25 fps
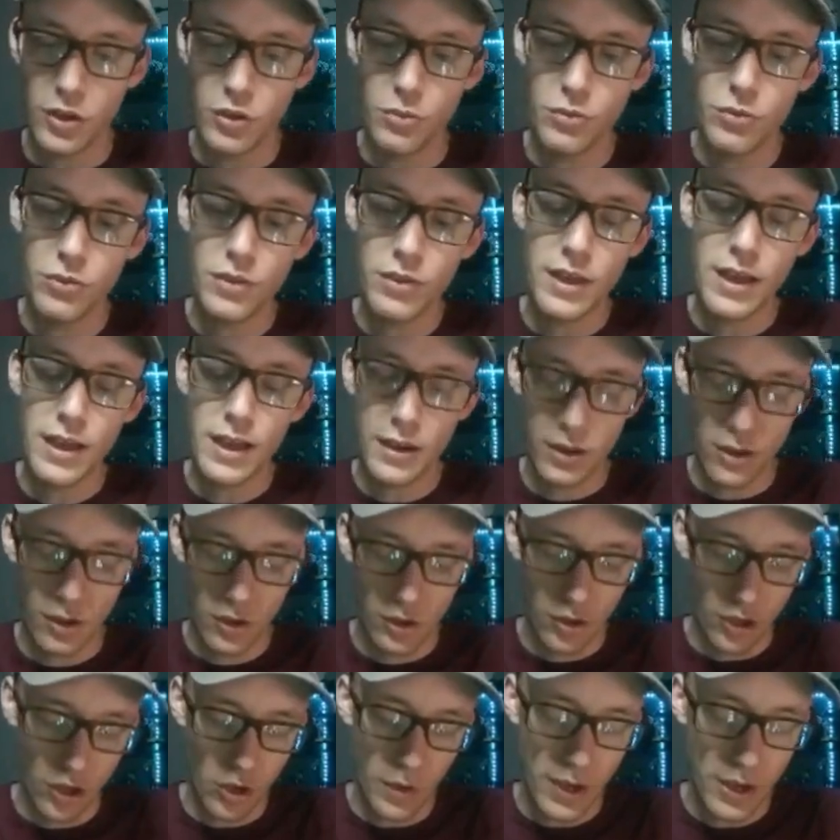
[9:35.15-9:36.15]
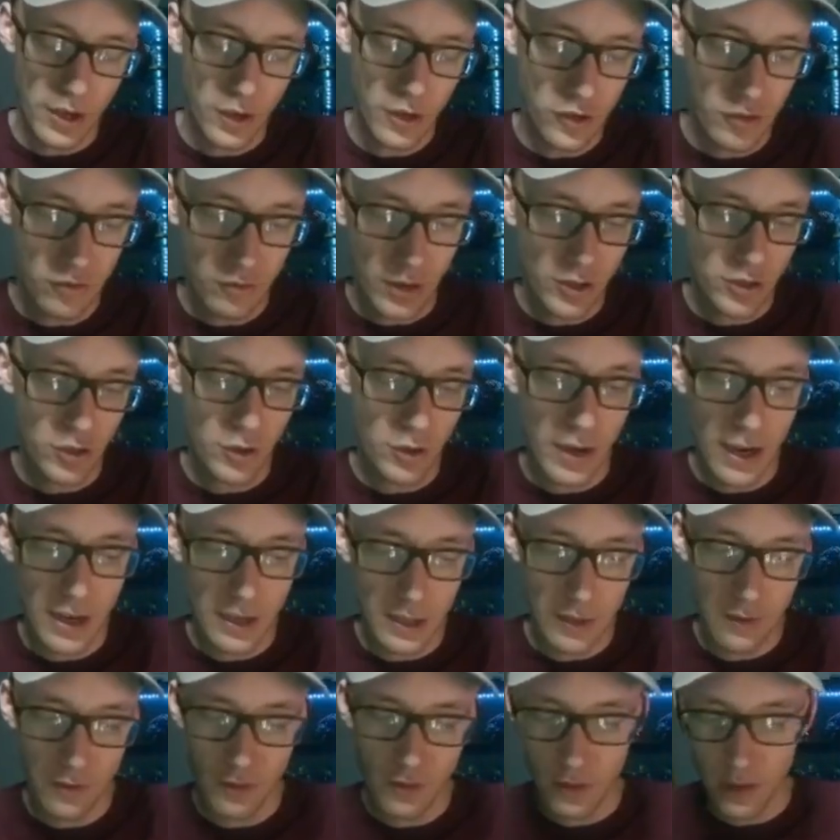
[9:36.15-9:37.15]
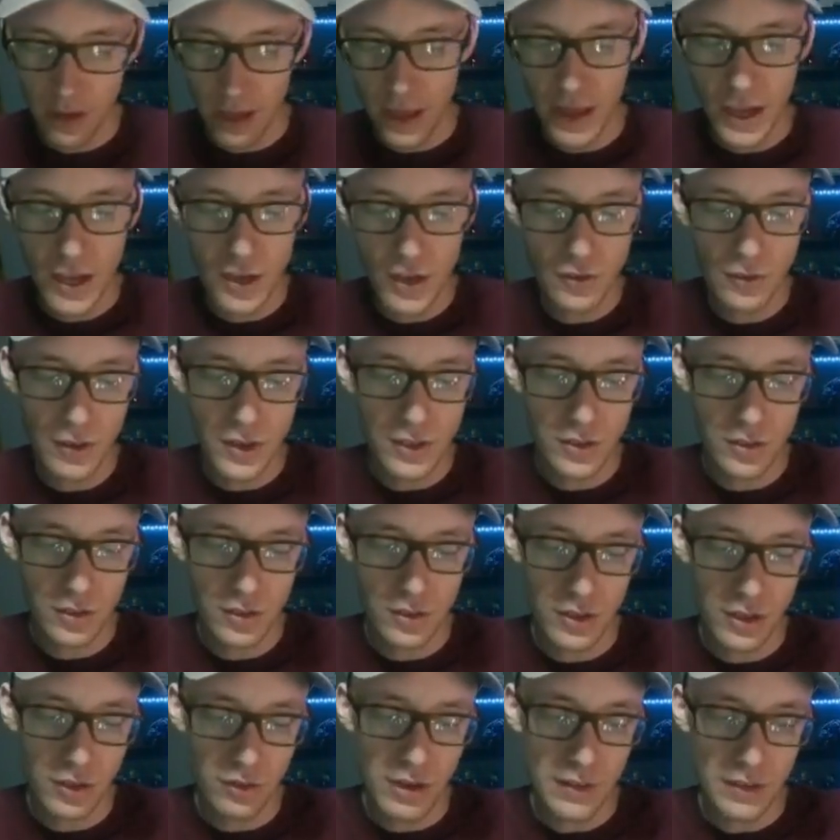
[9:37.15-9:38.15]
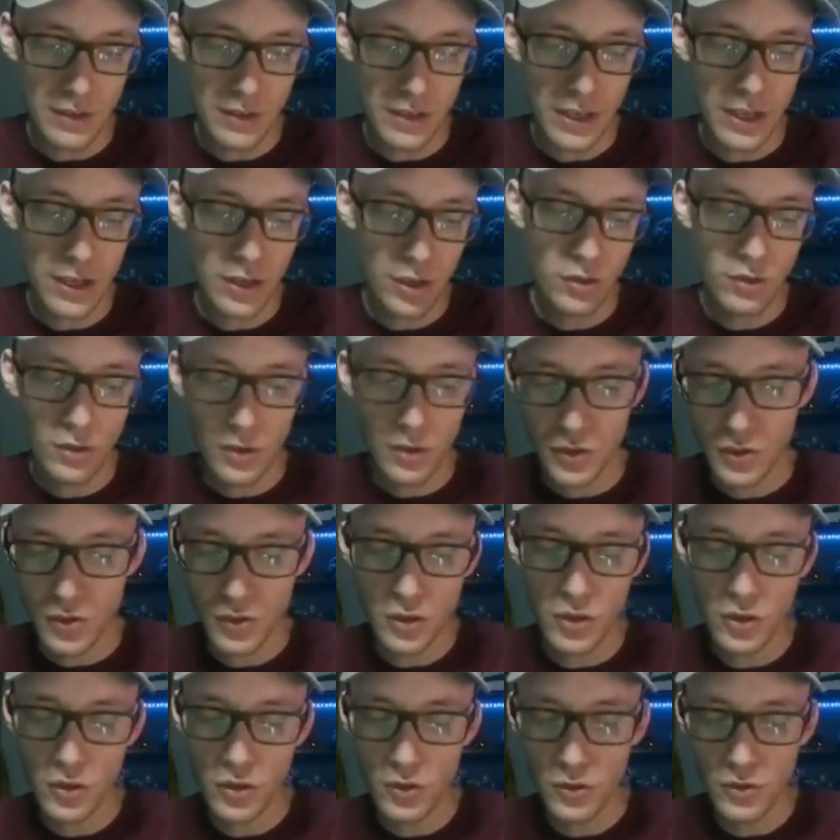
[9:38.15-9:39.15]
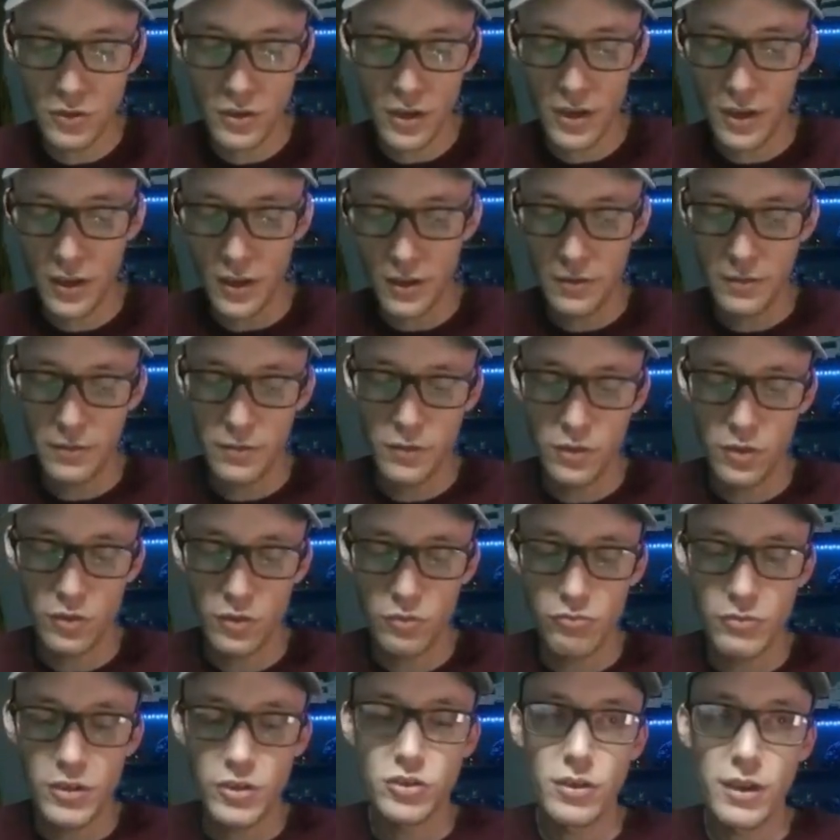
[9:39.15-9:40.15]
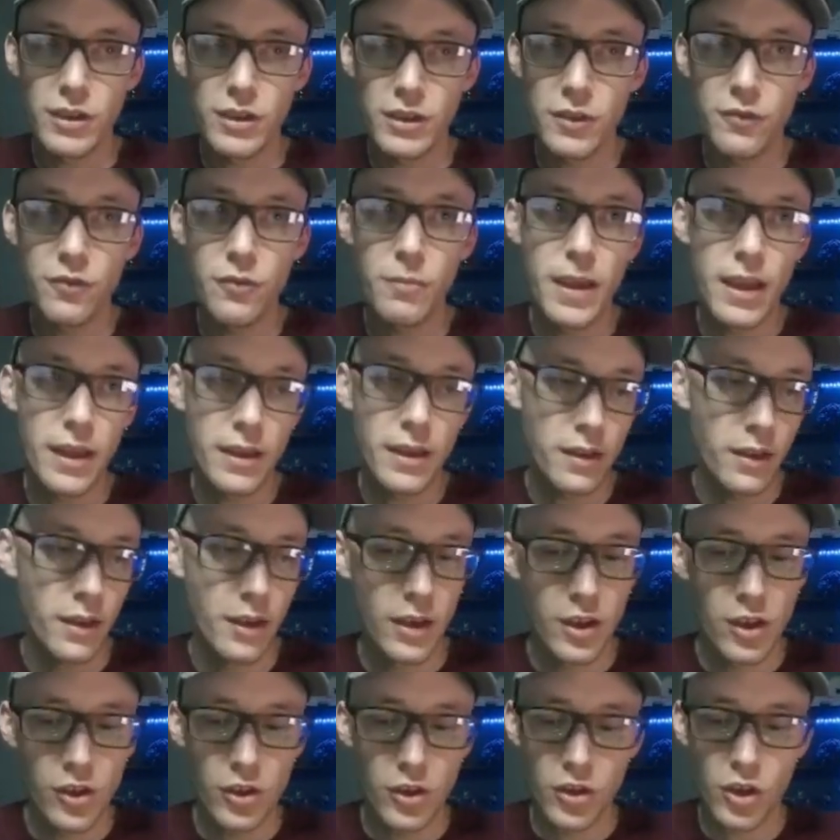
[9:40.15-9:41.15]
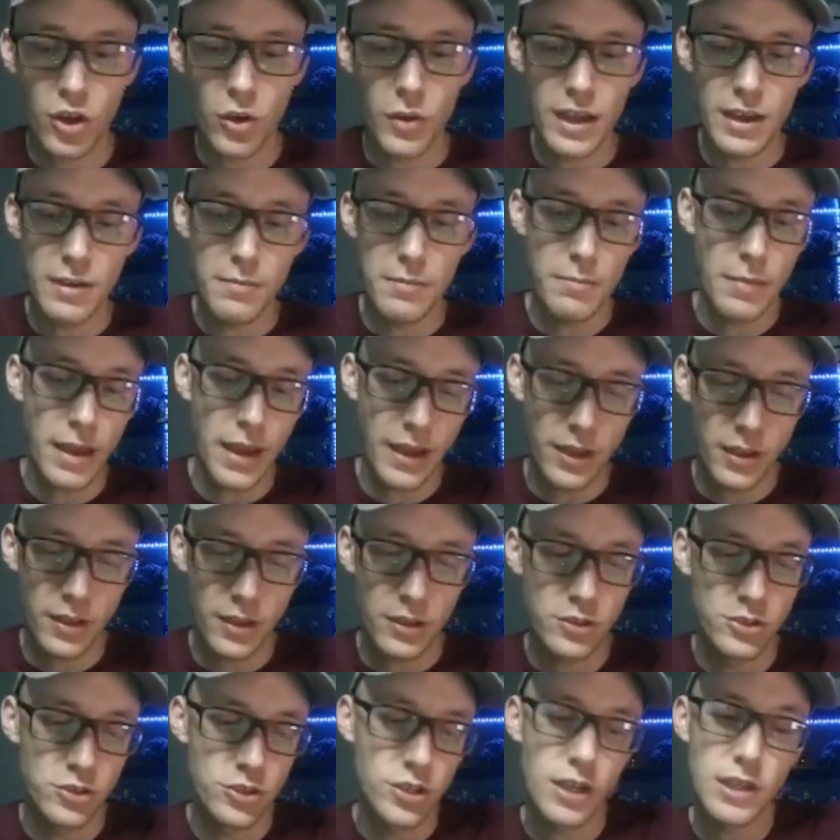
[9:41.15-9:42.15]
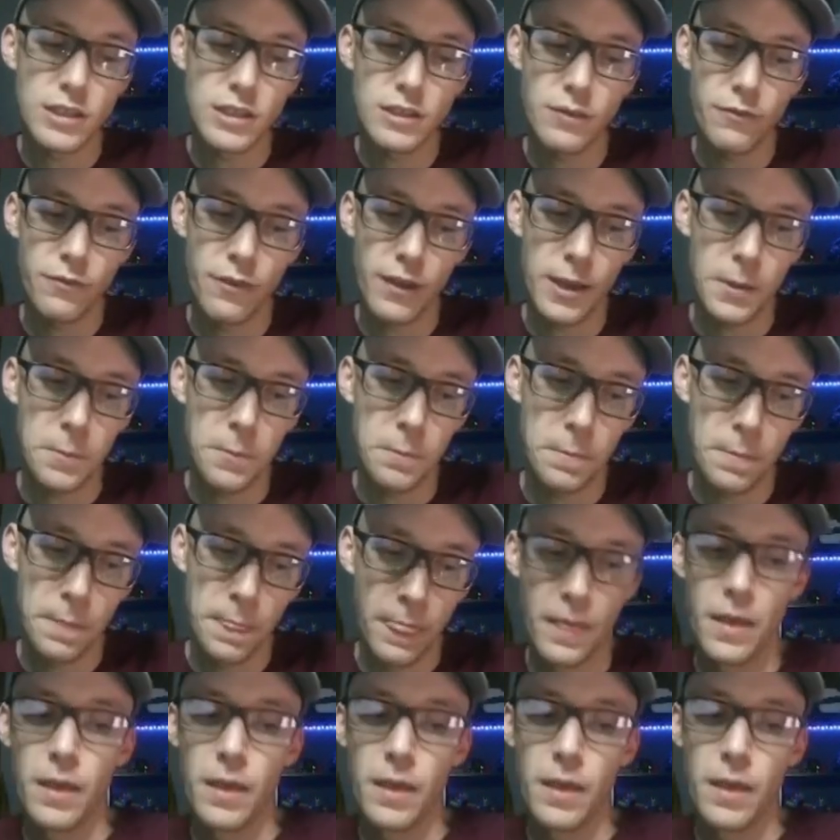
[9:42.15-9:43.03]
You then go ahead and use Retroactive, Edge Razor, and Gravitino, because you can use Retroactive from hand to go ahead and make Justify.